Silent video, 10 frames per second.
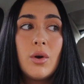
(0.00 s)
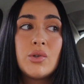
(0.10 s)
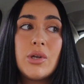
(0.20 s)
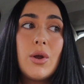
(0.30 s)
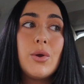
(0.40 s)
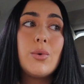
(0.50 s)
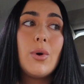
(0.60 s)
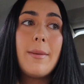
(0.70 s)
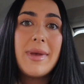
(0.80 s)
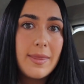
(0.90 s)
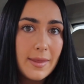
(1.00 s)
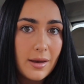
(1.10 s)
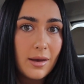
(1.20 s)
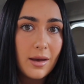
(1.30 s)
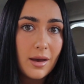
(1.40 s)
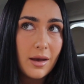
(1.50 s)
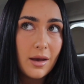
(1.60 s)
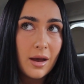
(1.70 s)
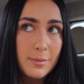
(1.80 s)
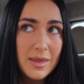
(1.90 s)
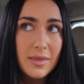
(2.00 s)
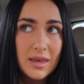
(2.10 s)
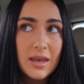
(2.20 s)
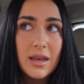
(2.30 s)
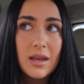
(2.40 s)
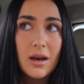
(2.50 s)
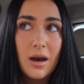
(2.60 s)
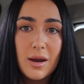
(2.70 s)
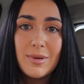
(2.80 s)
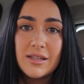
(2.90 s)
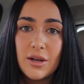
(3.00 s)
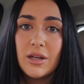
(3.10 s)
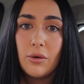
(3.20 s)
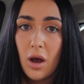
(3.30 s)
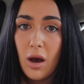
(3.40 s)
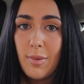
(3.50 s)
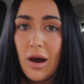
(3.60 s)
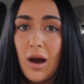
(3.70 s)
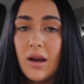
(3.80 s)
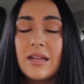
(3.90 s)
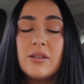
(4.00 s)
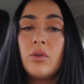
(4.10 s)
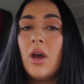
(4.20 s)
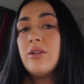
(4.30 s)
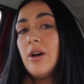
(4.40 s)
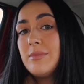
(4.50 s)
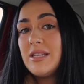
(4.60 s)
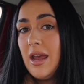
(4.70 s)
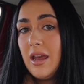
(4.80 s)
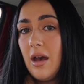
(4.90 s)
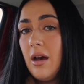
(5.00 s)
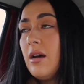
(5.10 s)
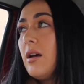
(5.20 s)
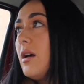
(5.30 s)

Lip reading: So I'm in the Ibis Hotel car park. It's not the hotel I'm staying at.